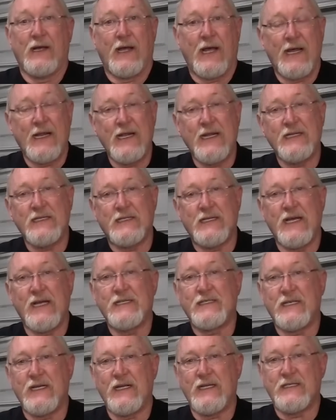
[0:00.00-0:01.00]
Any
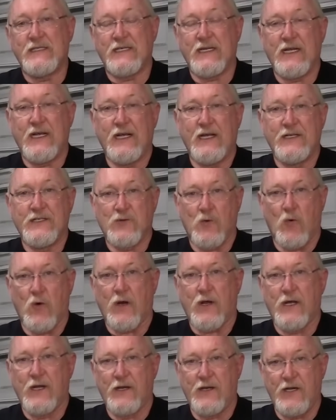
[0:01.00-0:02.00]
DTCs or
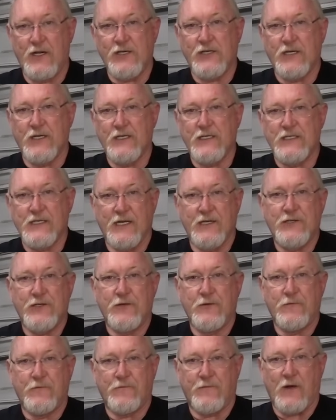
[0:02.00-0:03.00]
conditions that
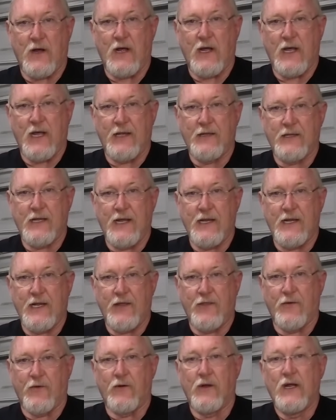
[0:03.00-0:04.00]
you find that
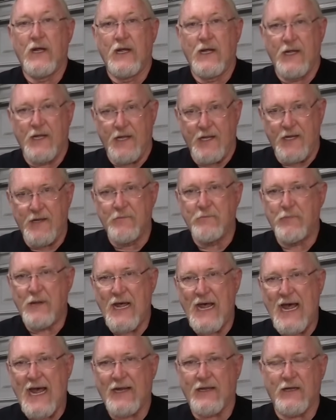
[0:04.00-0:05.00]
either
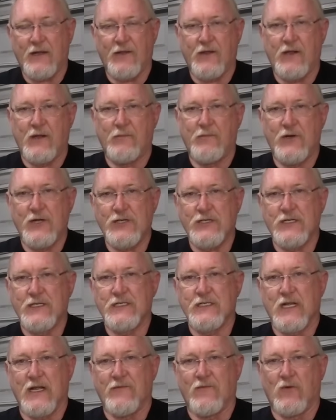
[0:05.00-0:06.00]
impact the
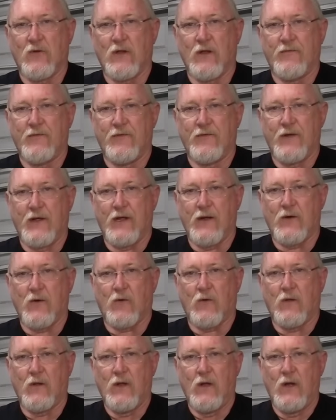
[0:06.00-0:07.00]
emissions level of the
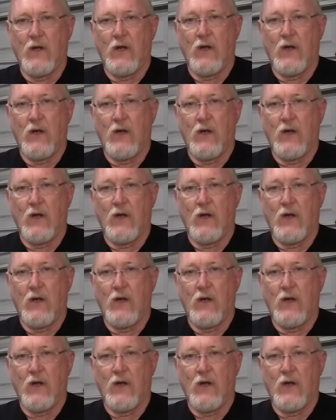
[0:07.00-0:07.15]
vehicle